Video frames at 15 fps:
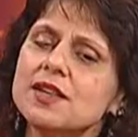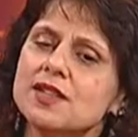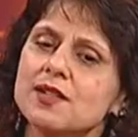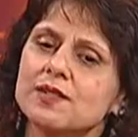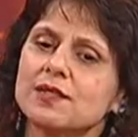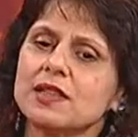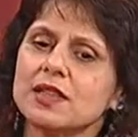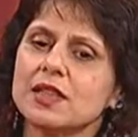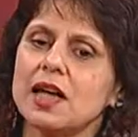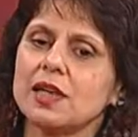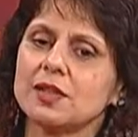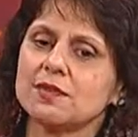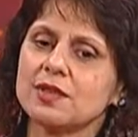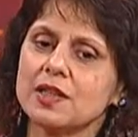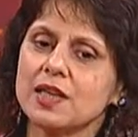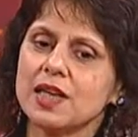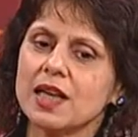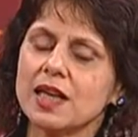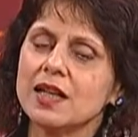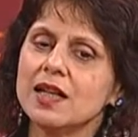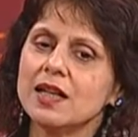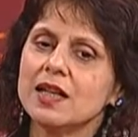different kind of a
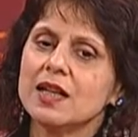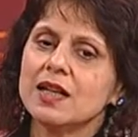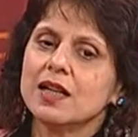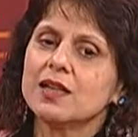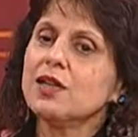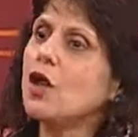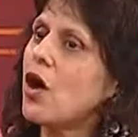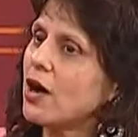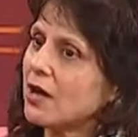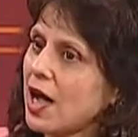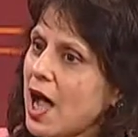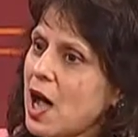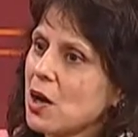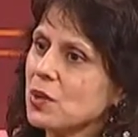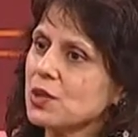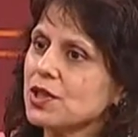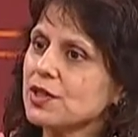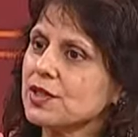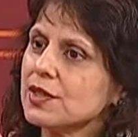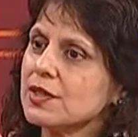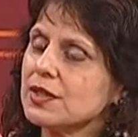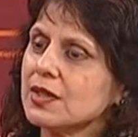thing. Long
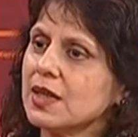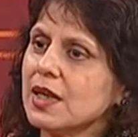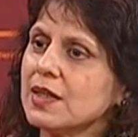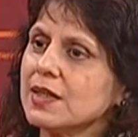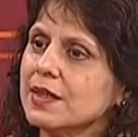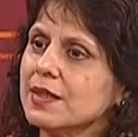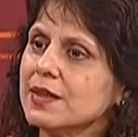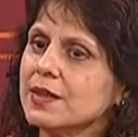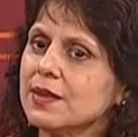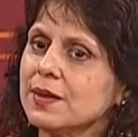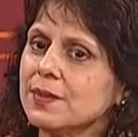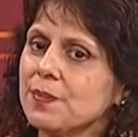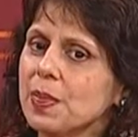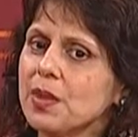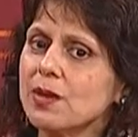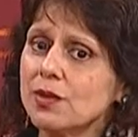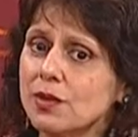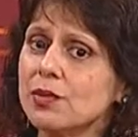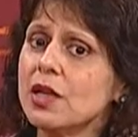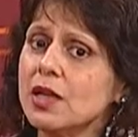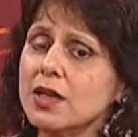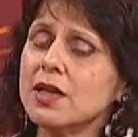hours, and
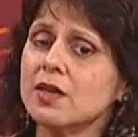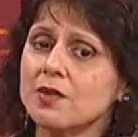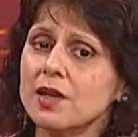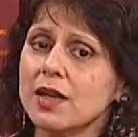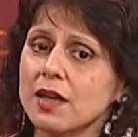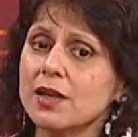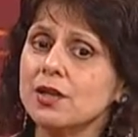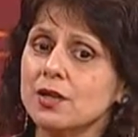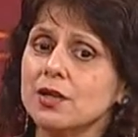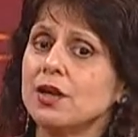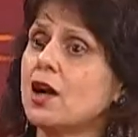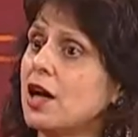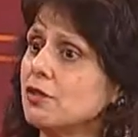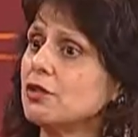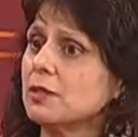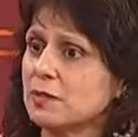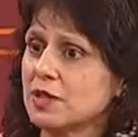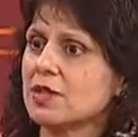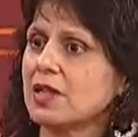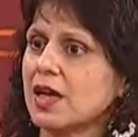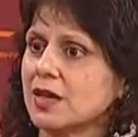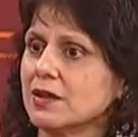you're really giving in your
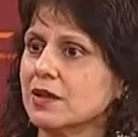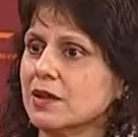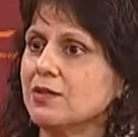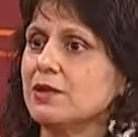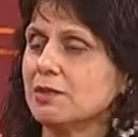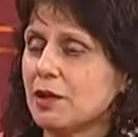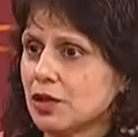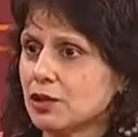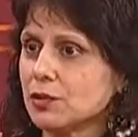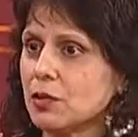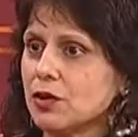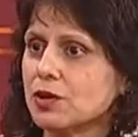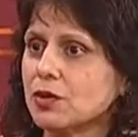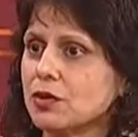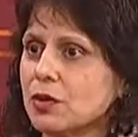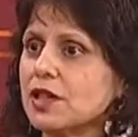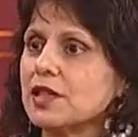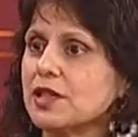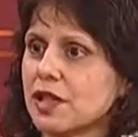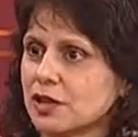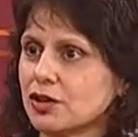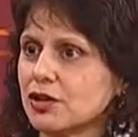100%, even much more. You're going
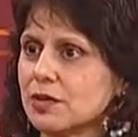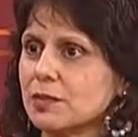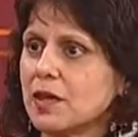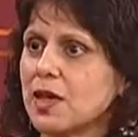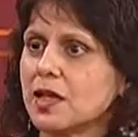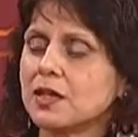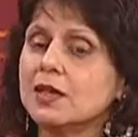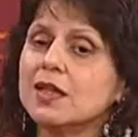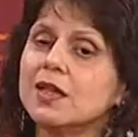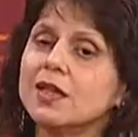the extra mile